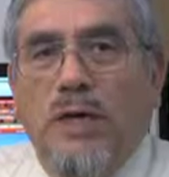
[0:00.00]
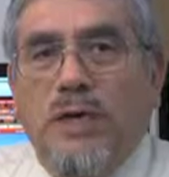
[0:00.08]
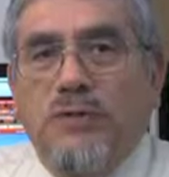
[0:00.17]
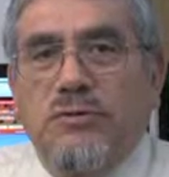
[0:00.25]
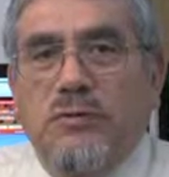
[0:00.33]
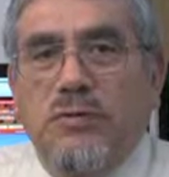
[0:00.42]

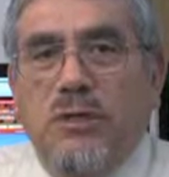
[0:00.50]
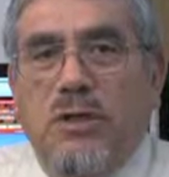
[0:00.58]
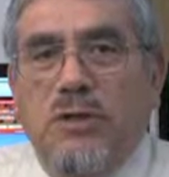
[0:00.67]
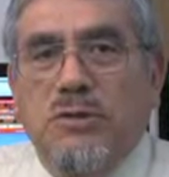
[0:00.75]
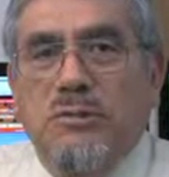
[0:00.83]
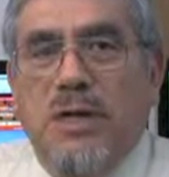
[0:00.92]
natural
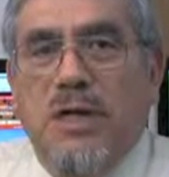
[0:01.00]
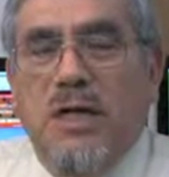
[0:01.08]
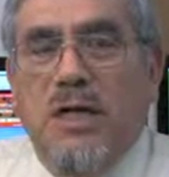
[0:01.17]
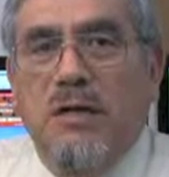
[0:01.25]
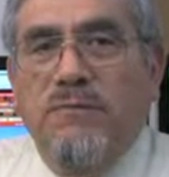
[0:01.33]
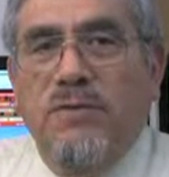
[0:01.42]
salts by
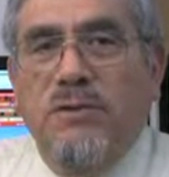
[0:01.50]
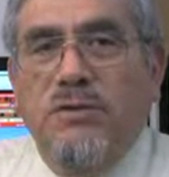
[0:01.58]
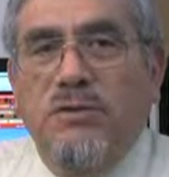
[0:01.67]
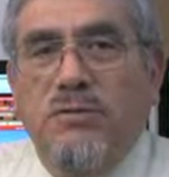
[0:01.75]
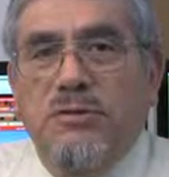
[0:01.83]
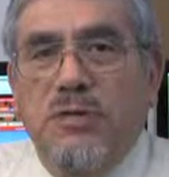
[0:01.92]
carefully
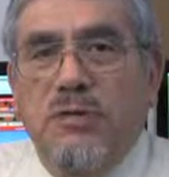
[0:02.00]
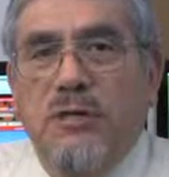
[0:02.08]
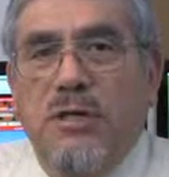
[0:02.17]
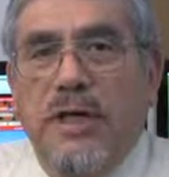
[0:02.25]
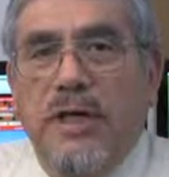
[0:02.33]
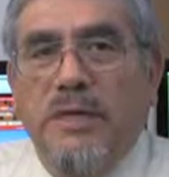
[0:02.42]
choosing the
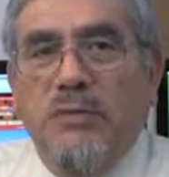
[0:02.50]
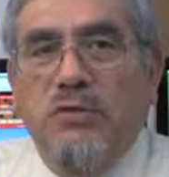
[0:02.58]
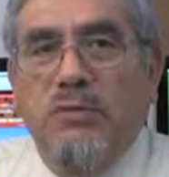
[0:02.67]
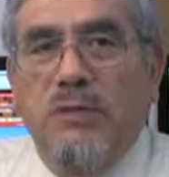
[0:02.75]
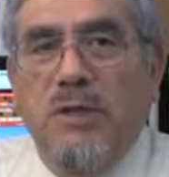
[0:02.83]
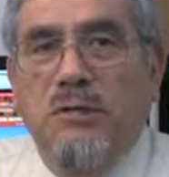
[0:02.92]
lands
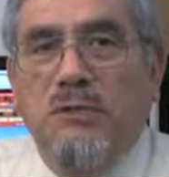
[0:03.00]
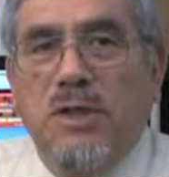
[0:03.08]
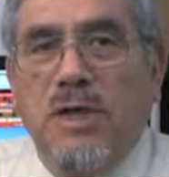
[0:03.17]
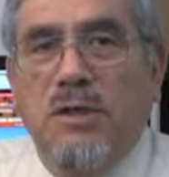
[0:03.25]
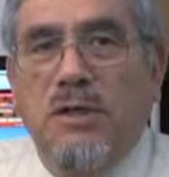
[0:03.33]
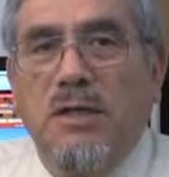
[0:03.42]
to be
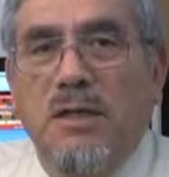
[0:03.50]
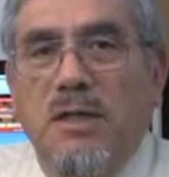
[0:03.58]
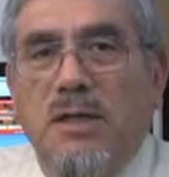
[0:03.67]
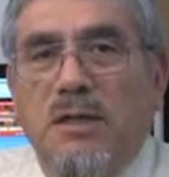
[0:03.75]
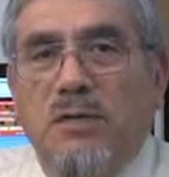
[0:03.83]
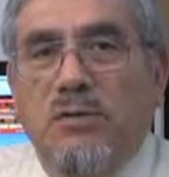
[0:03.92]
irrigated
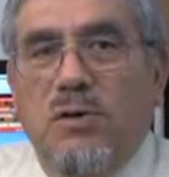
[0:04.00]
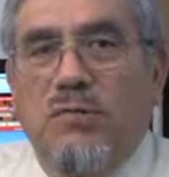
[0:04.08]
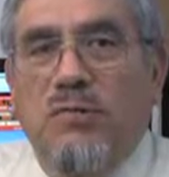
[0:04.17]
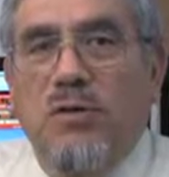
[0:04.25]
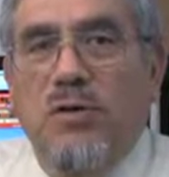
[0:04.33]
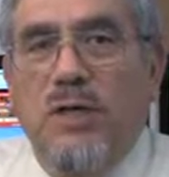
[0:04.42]
to
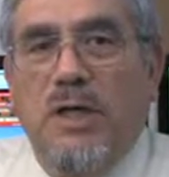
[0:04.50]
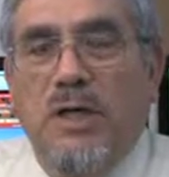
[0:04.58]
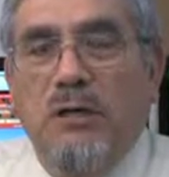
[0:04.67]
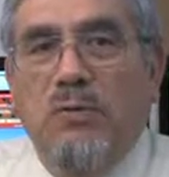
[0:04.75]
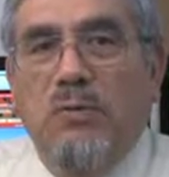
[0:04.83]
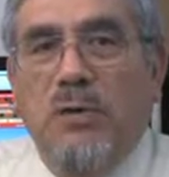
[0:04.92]
avoid
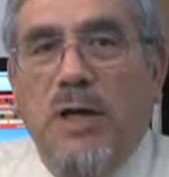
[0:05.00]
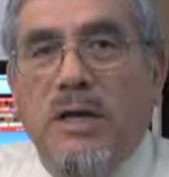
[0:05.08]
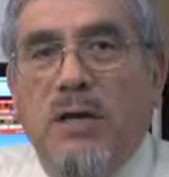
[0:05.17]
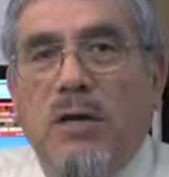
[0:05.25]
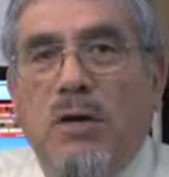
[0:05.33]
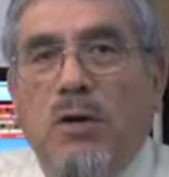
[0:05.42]

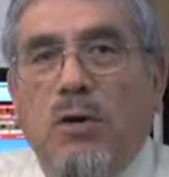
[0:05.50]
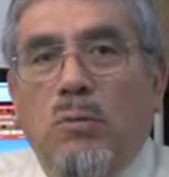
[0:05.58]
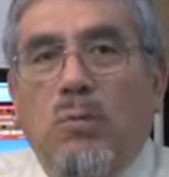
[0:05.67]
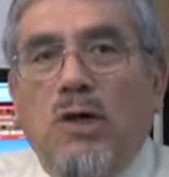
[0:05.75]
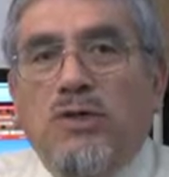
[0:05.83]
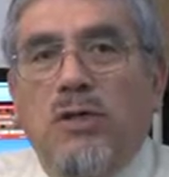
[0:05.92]
endorheic
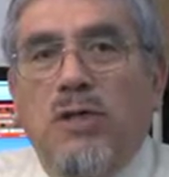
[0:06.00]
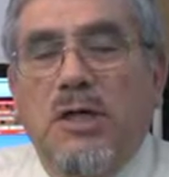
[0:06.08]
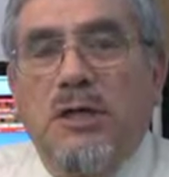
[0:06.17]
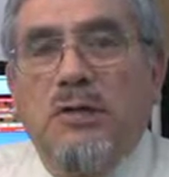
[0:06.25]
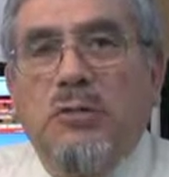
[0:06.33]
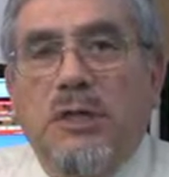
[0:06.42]
or partially
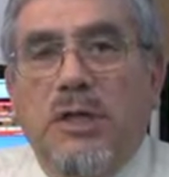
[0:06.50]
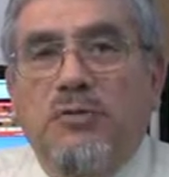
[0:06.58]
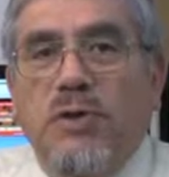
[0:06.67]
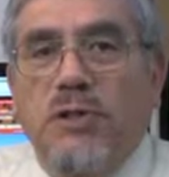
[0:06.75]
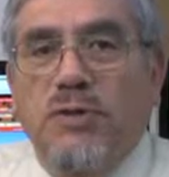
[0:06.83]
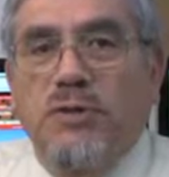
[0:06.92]
endorheic
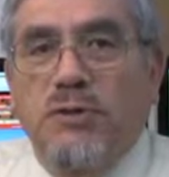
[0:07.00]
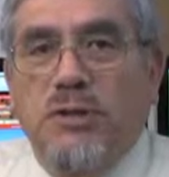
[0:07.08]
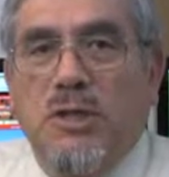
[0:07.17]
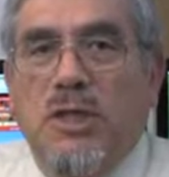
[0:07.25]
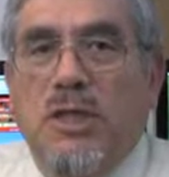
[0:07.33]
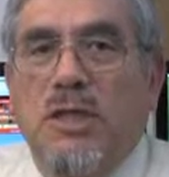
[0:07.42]

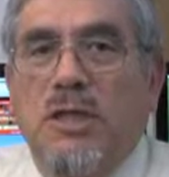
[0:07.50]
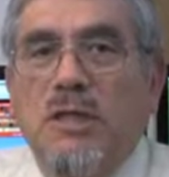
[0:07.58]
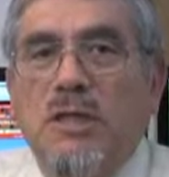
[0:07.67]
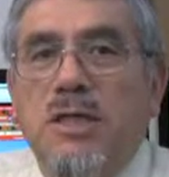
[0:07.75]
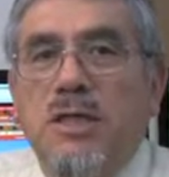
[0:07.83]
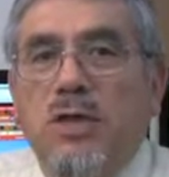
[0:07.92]
drainages
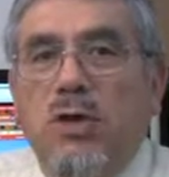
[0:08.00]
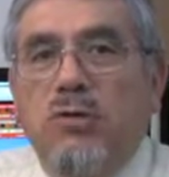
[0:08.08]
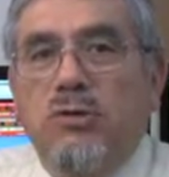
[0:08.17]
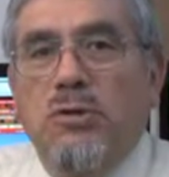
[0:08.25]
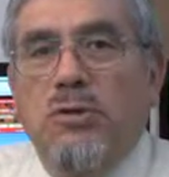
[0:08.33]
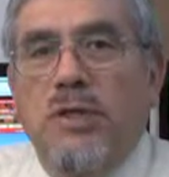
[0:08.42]
and near
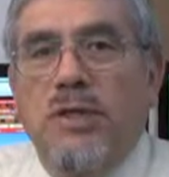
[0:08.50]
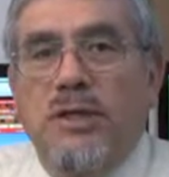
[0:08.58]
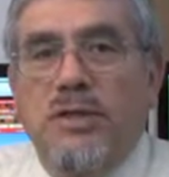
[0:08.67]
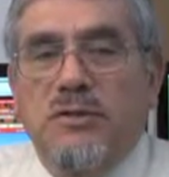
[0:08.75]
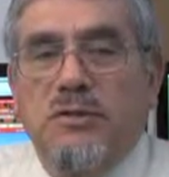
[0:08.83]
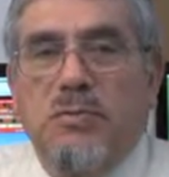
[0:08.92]
coastal
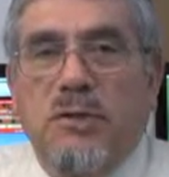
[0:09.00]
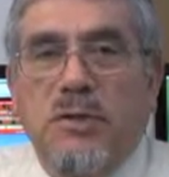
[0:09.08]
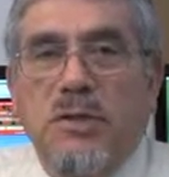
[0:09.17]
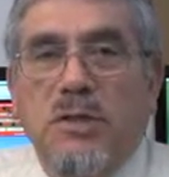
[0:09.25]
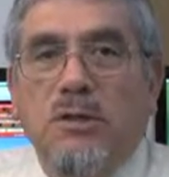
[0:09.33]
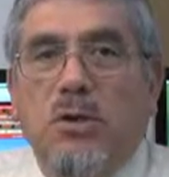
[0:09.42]
areas of
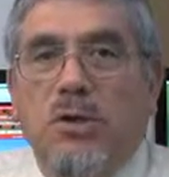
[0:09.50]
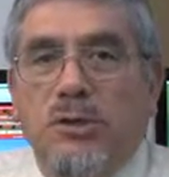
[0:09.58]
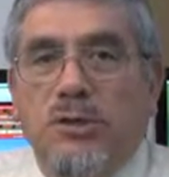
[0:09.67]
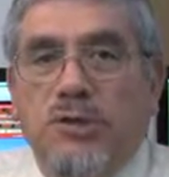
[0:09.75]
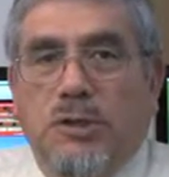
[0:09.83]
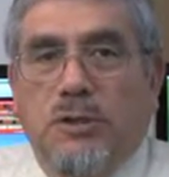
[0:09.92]
marine
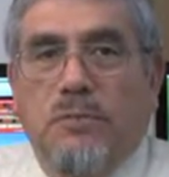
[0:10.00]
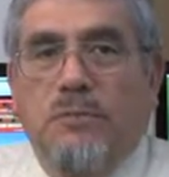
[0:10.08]
origin.